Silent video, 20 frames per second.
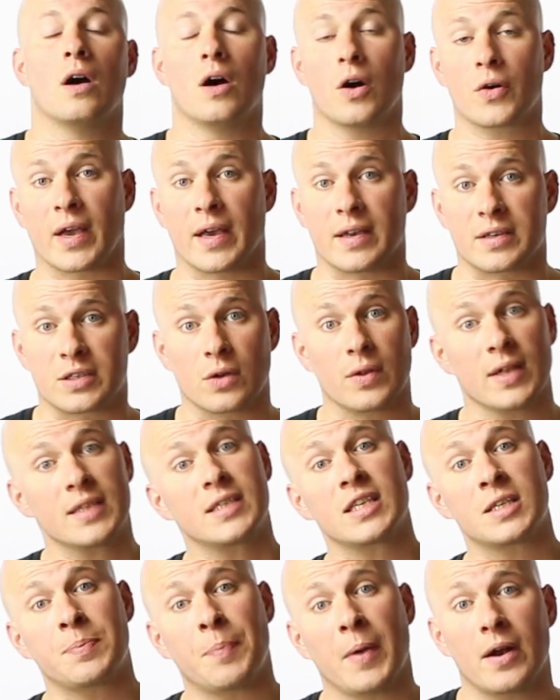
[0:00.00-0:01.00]
Okay, so
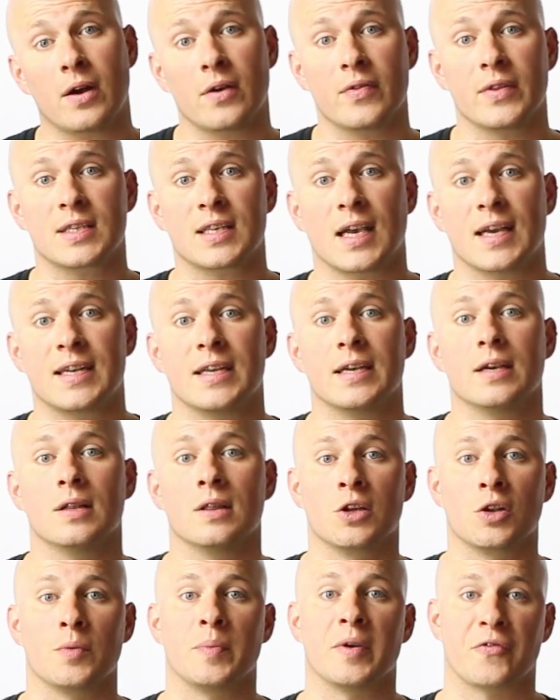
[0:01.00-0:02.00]
let's expand on this idea a
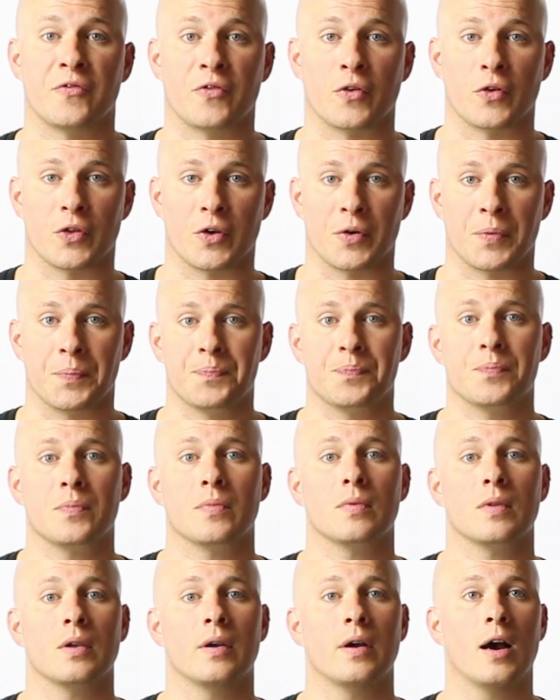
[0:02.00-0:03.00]
little bit further.
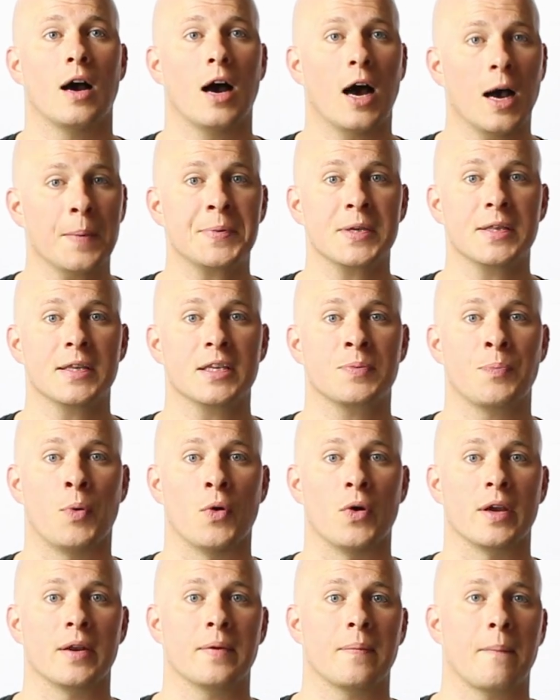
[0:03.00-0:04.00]
Up to this
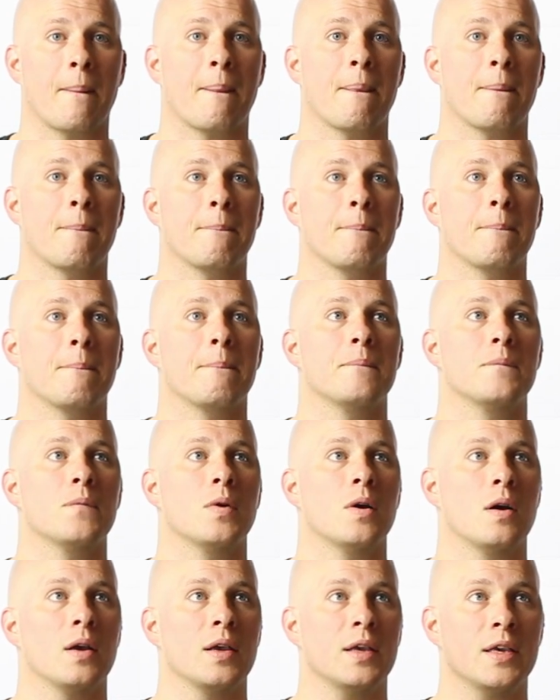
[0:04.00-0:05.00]
point,
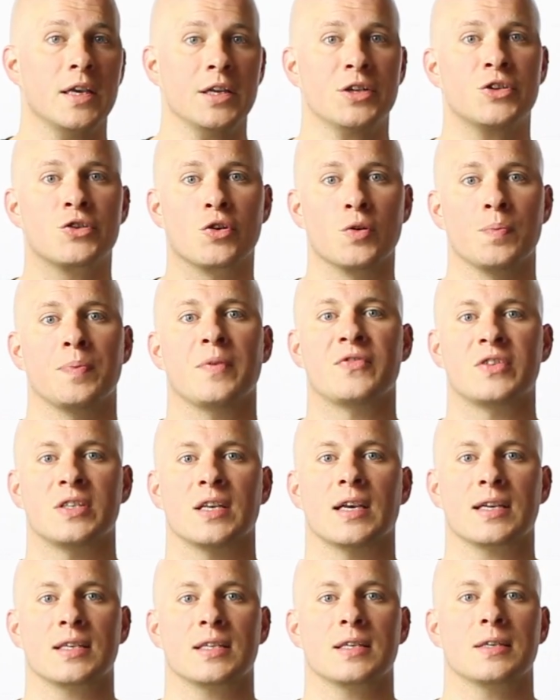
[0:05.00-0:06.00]
each group of
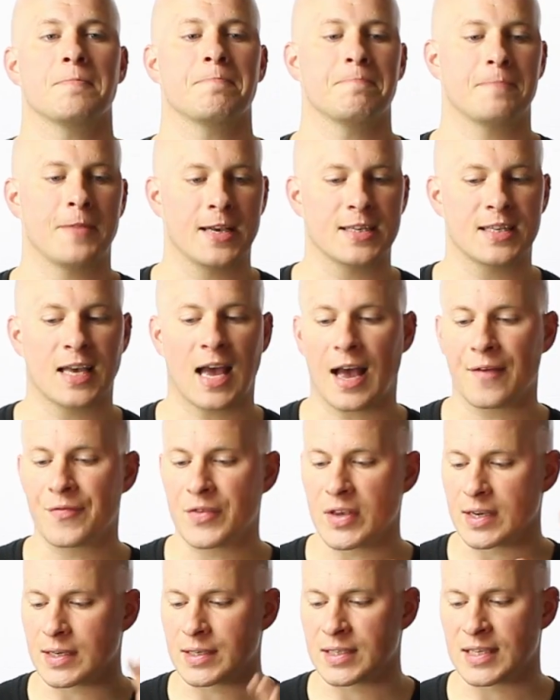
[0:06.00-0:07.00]
6 has had
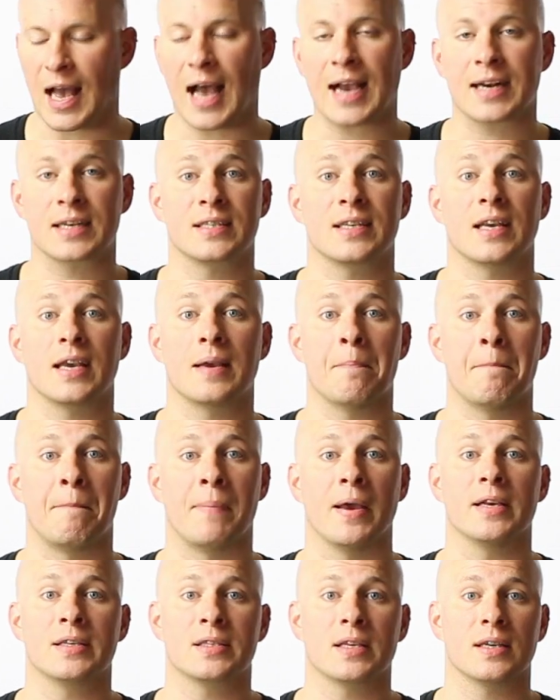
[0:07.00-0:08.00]
the exact same
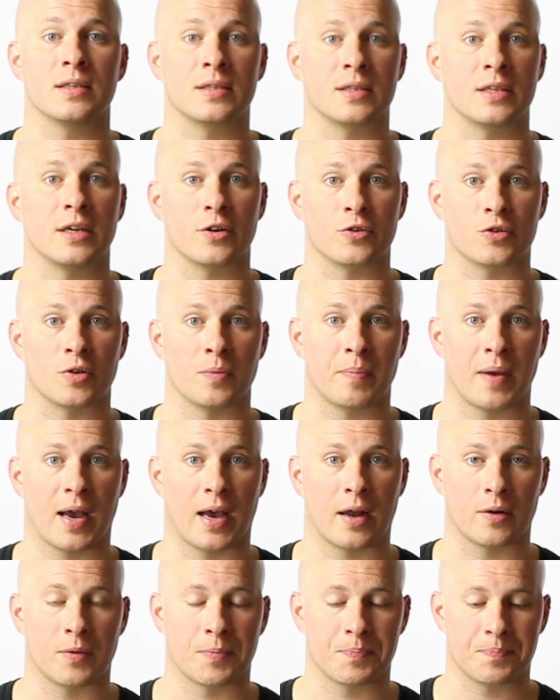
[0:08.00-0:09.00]
bass and snare drum
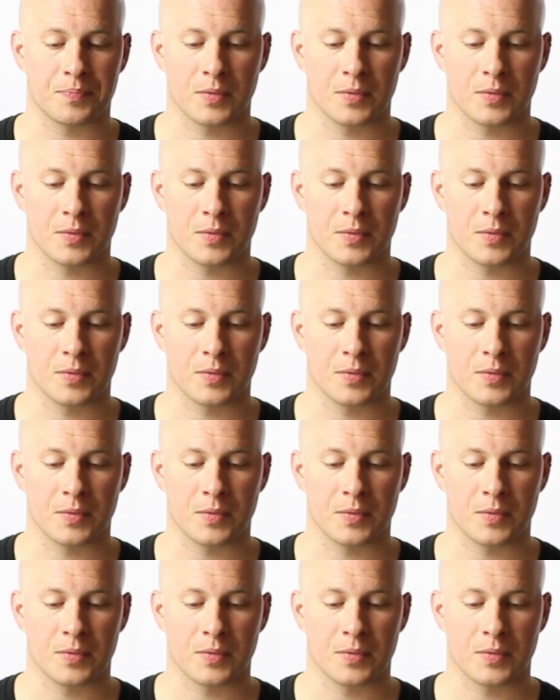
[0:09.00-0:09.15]
pattern.